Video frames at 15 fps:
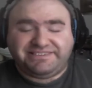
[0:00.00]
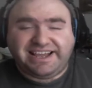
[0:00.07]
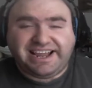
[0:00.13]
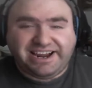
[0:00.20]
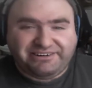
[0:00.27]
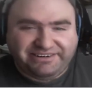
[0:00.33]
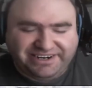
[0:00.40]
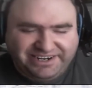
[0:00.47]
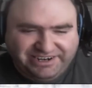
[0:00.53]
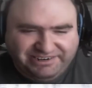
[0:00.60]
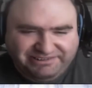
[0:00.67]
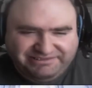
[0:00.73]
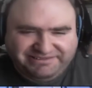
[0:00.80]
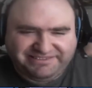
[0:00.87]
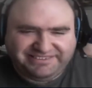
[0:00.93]
There we
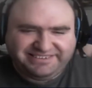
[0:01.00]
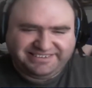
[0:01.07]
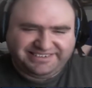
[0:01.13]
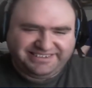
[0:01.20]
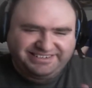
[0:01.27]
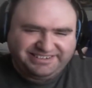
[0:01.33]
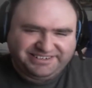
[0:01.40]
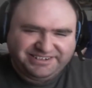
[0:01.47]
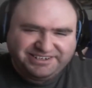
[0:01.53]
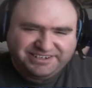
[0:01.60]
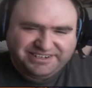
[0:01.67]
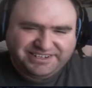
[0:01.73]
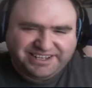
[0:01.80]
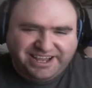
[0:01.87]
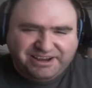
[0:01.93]
go.
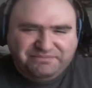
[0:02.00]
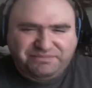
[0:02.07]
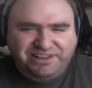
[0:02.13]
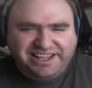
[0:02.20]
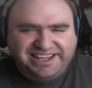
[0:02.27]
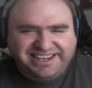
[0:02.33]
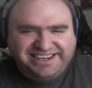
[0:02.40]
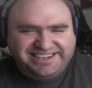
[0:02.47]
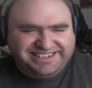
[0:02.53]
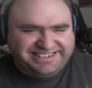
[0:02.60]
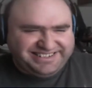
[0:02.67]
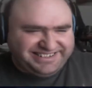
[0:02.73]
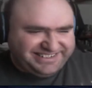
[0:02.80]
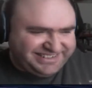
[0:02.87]
I'm blind.